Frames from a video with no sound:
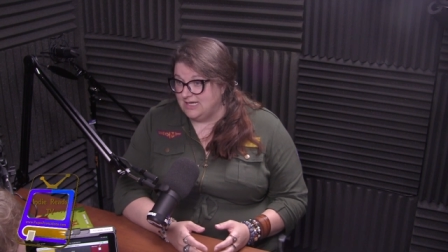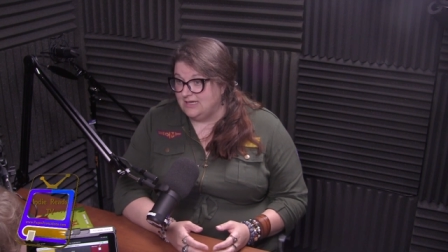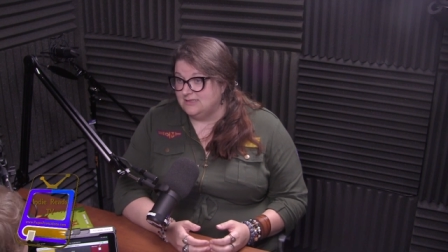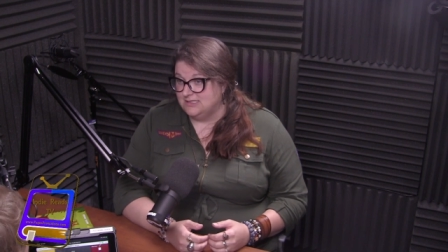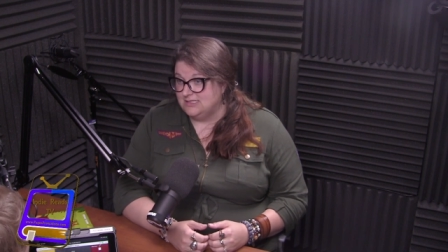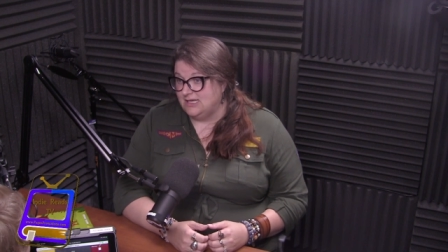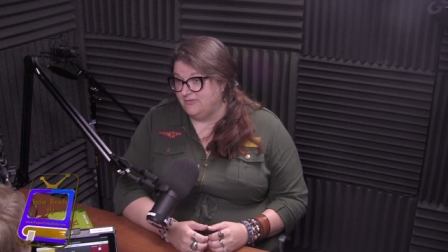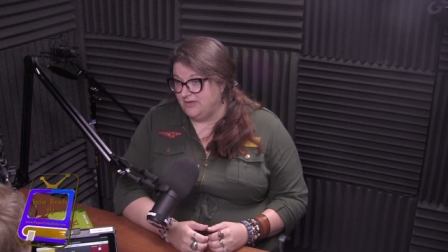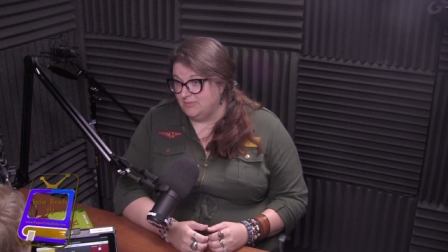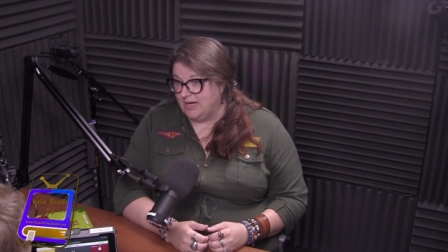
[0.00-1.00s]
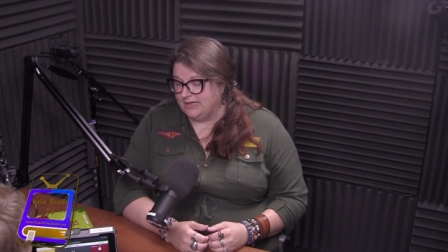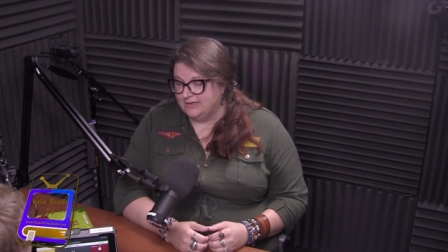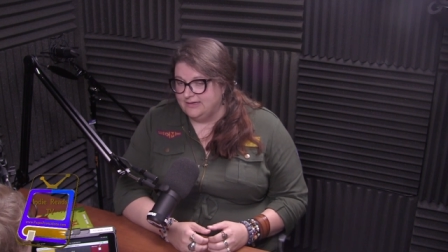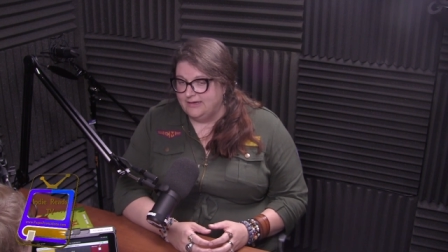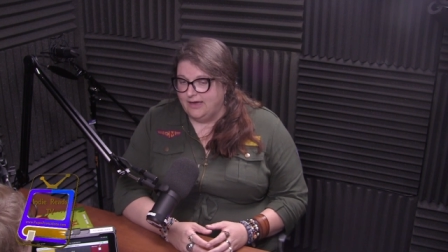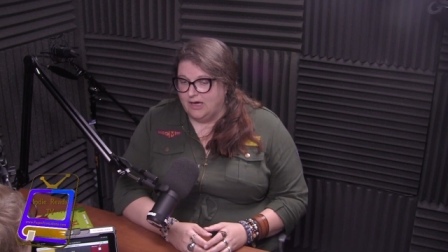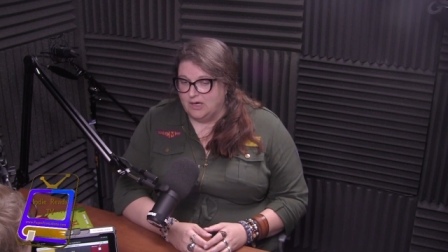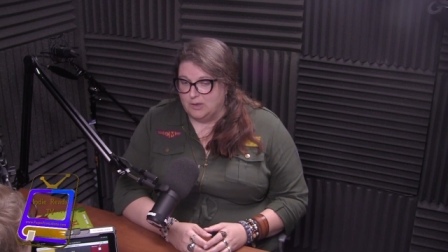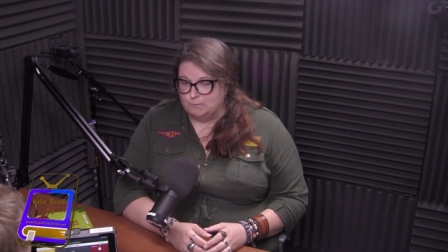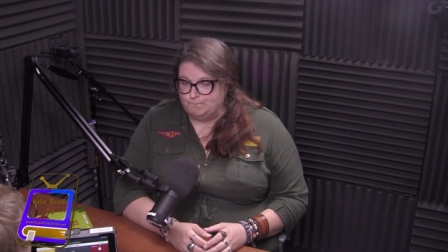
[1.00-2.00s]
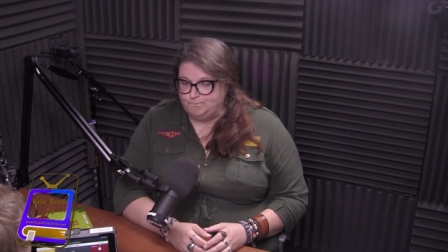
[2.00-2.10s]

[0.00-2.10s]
take to take feedback. Um,